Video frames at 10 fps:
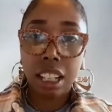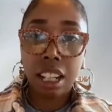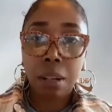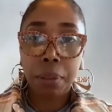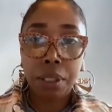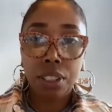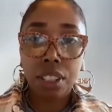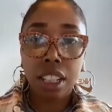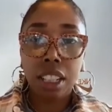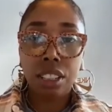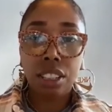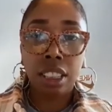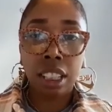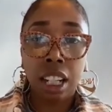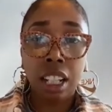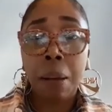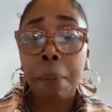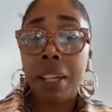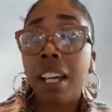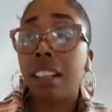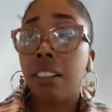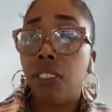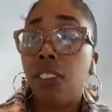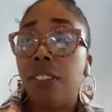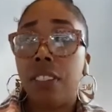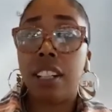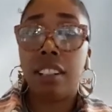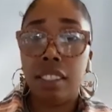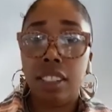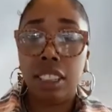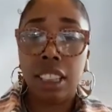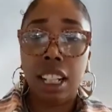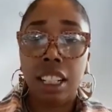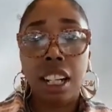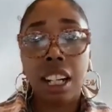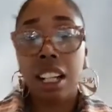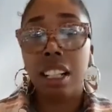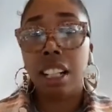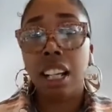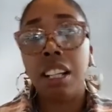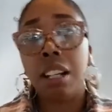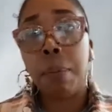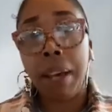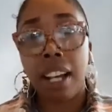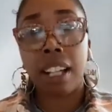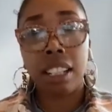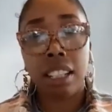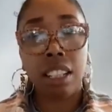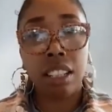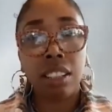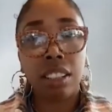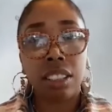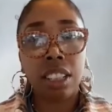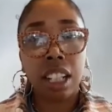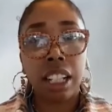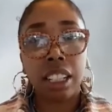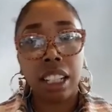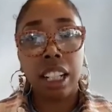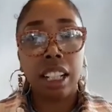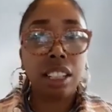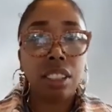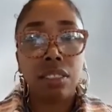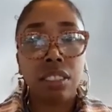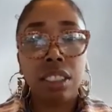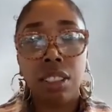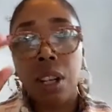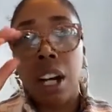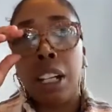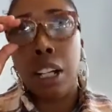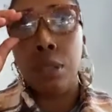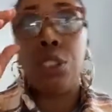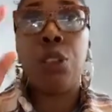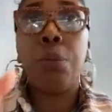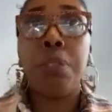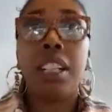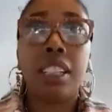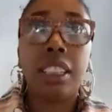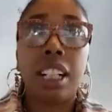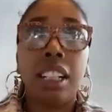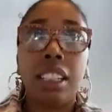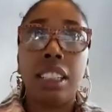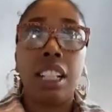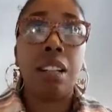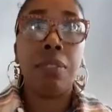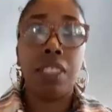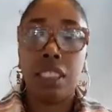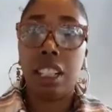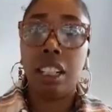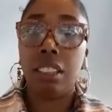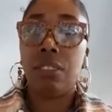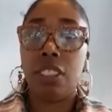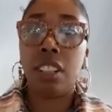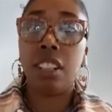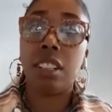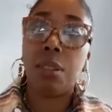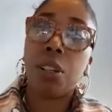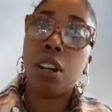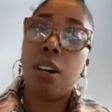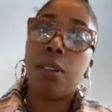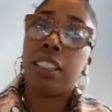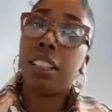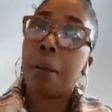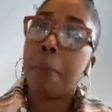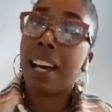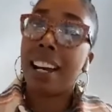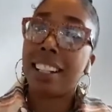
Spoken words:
opportunity to design and be at the forefront of their design, not in the back, kind of like, you being a stylist, and I've done styling for a long time, we're always in the back.